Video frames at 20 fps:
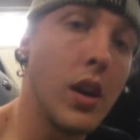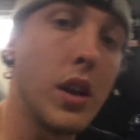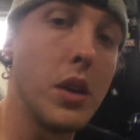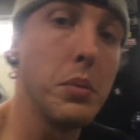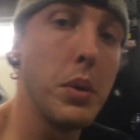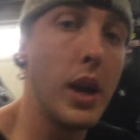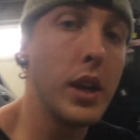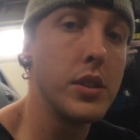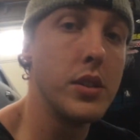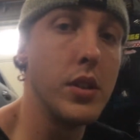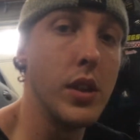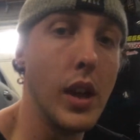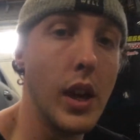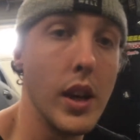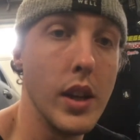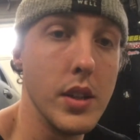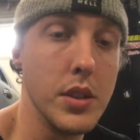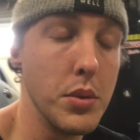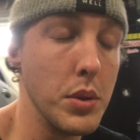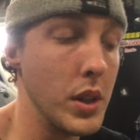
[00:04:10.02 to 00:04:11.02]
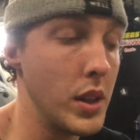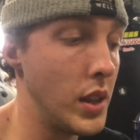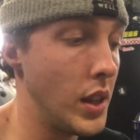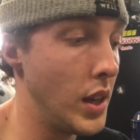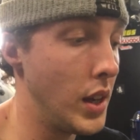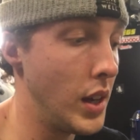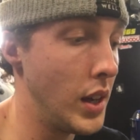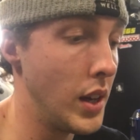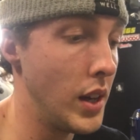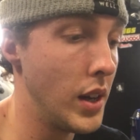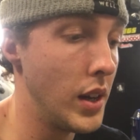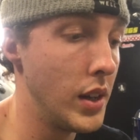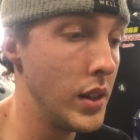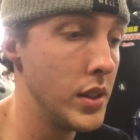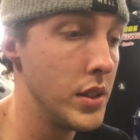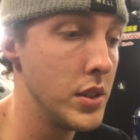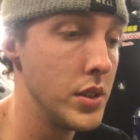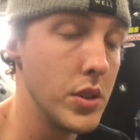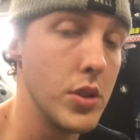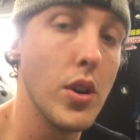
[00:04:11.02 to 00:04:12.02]
I'll get back to you guys with a uh,
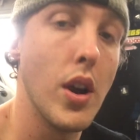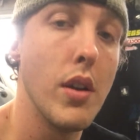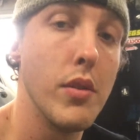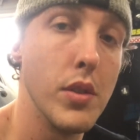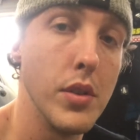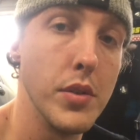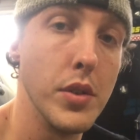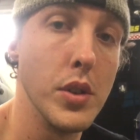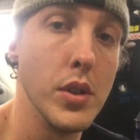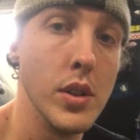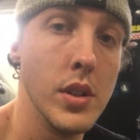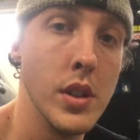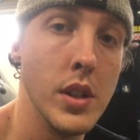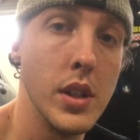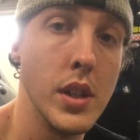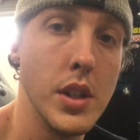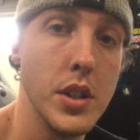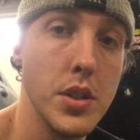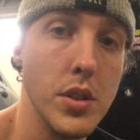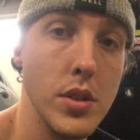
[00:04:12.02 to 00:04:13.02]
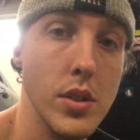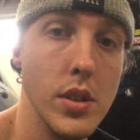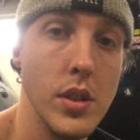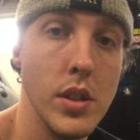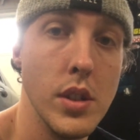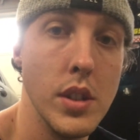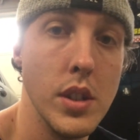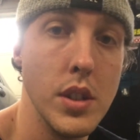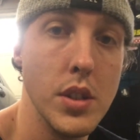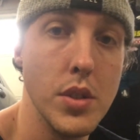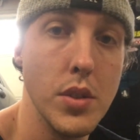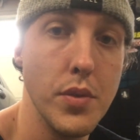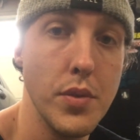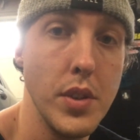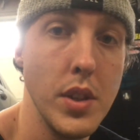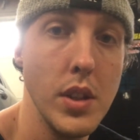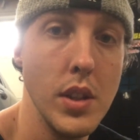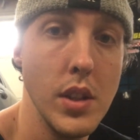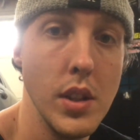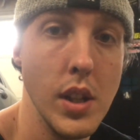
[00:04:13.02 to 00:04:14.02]
drive review, initial initial
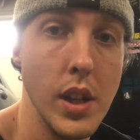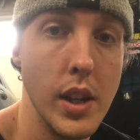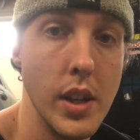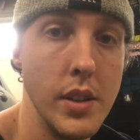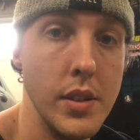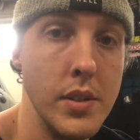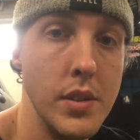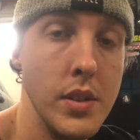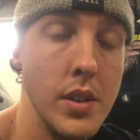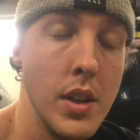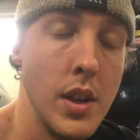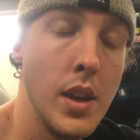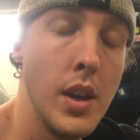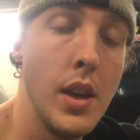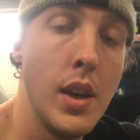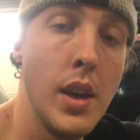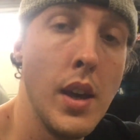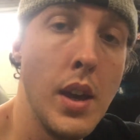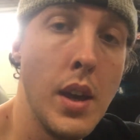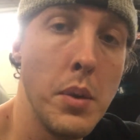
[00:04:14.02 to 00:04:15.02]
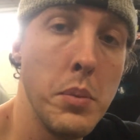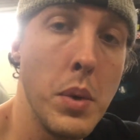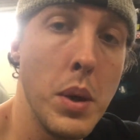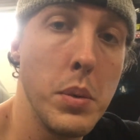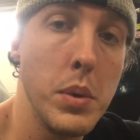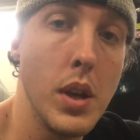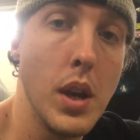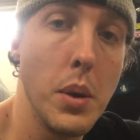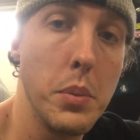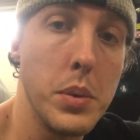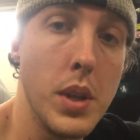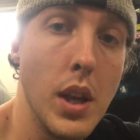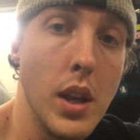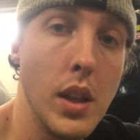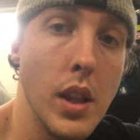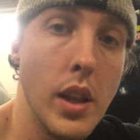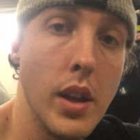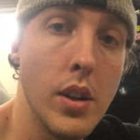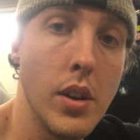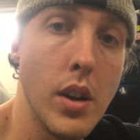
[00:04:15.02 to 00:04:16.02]
feel, and maybe an
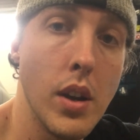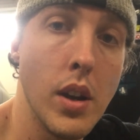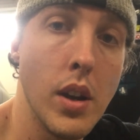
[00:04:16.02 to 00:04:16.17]
update later